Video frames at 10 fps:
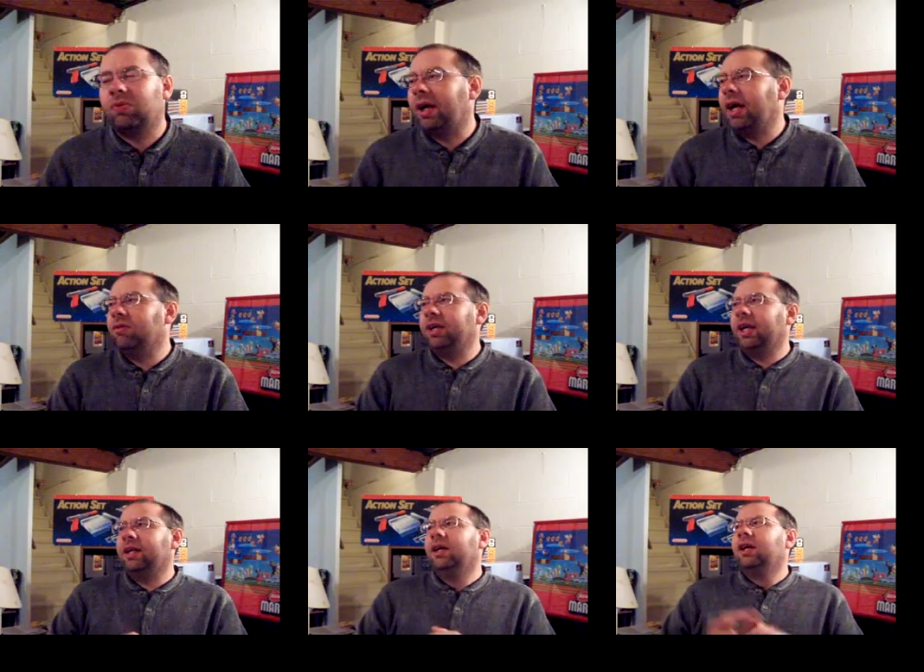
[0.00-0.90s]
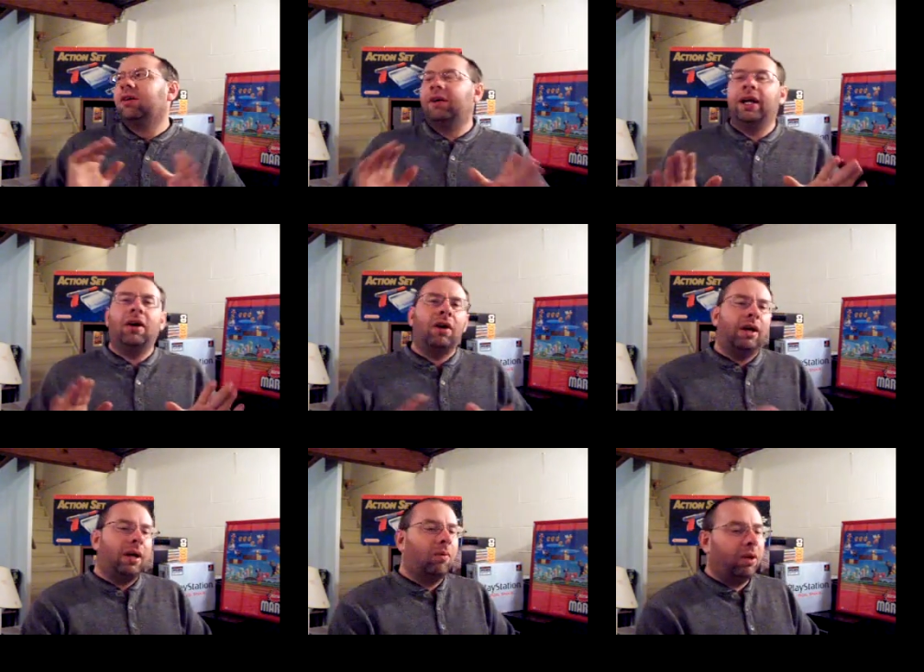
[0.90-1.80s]
I want to have one again. Right now,
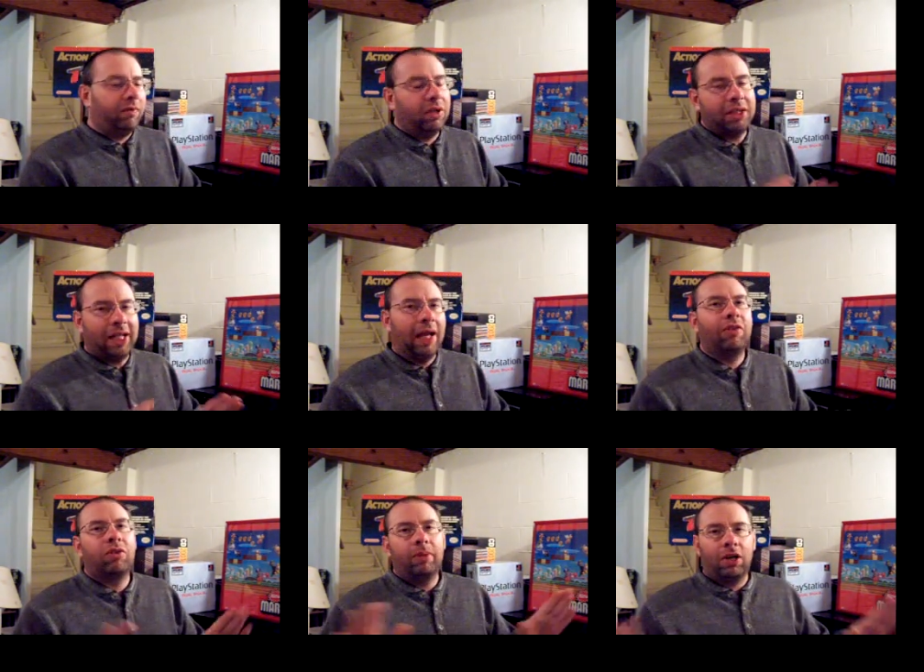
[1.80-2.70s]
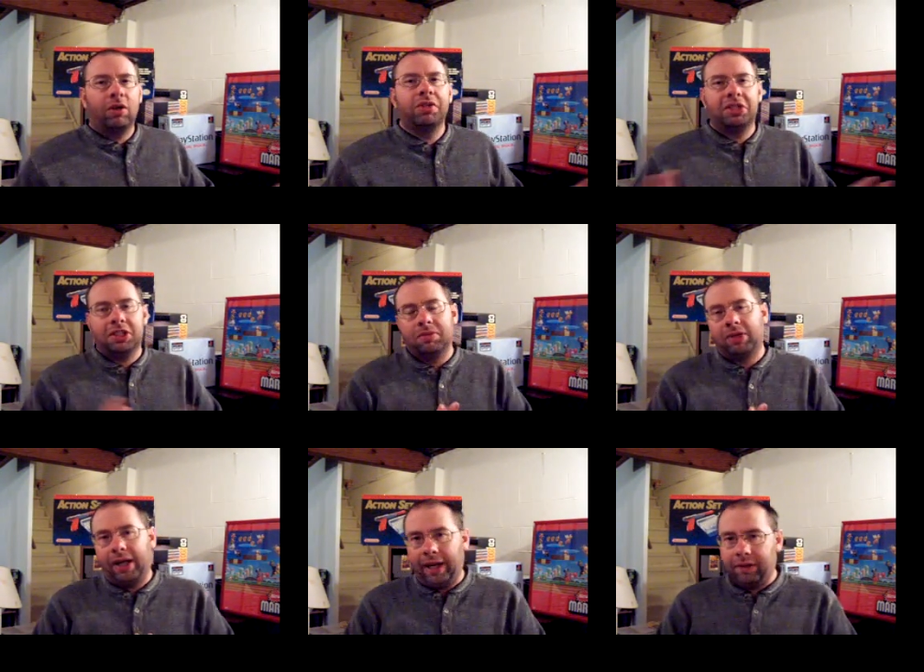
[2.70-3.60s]
I want to fill out the games for my current systems
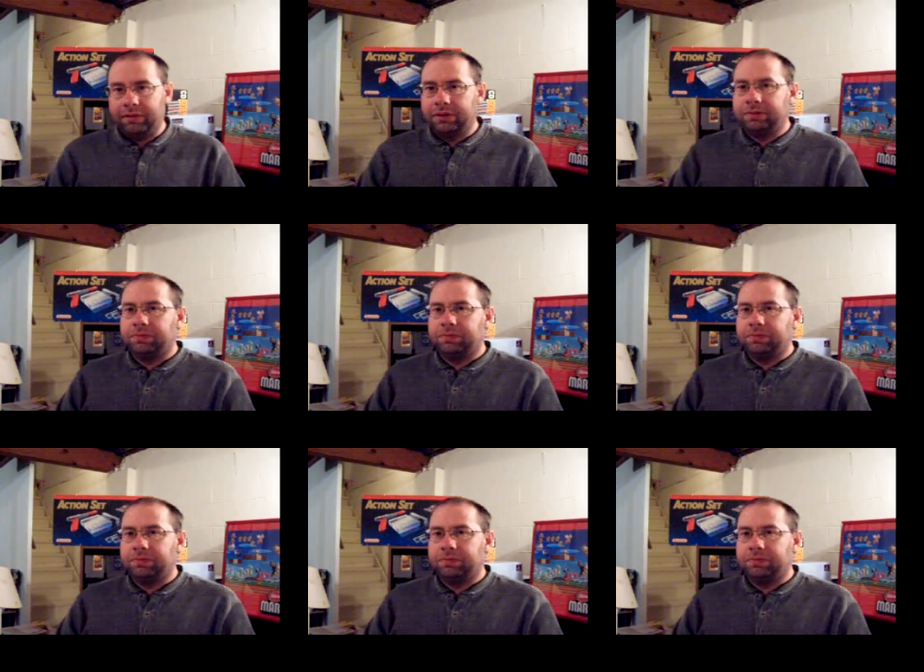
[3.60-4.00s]
I have.